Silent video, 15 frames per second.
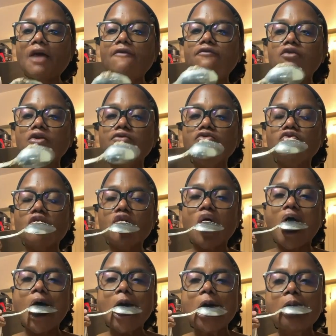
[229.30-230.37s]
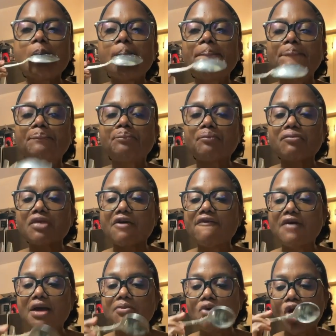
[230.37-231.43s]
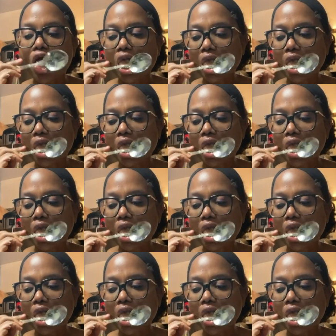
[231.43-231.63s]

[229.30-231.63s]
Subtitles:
Full of sweat, fiber.